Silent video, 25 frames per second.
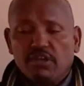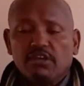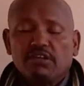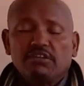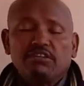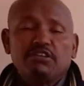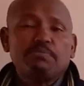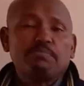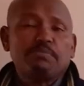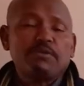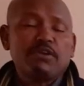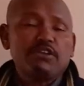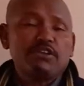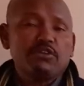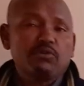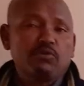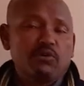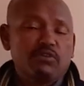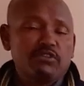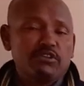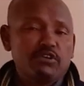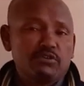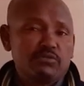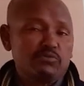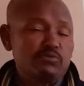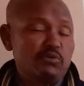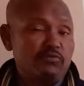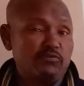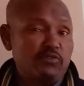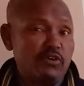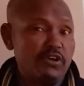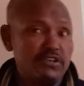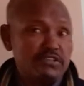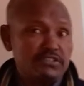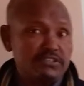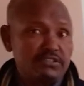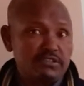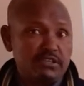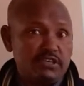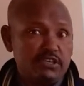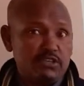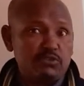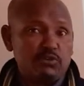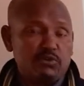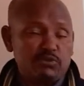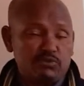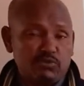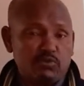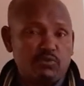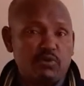depending on the, so voice is
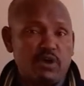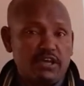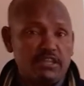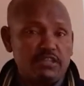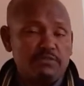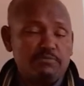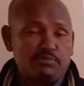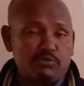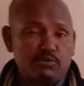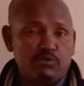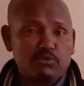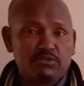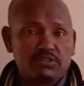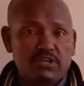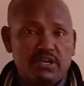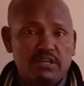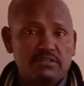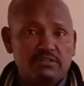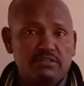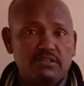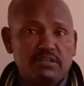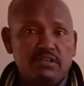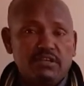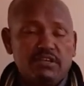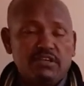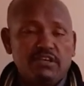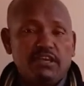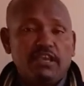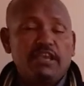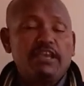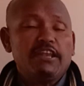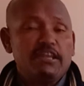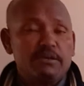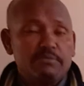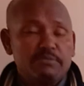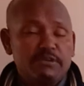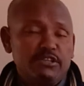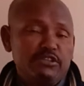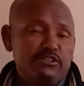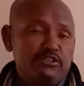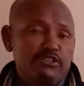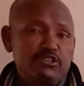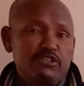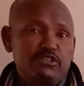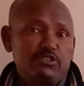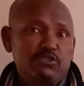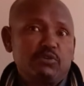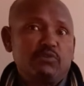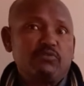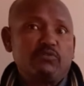also an important element
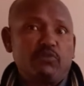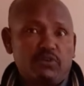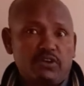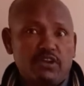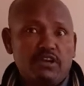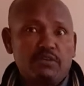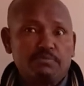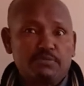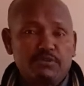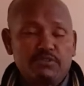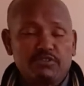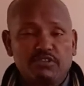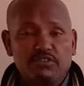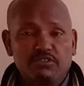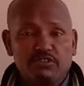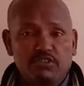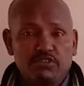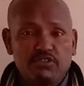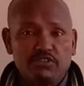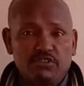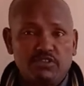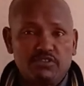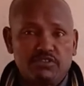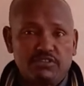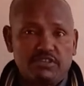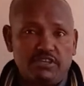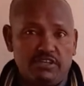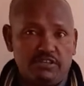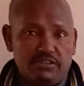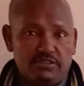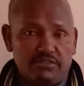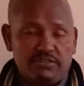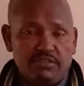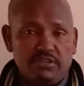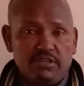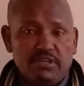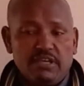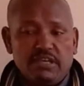of oral presentation skills.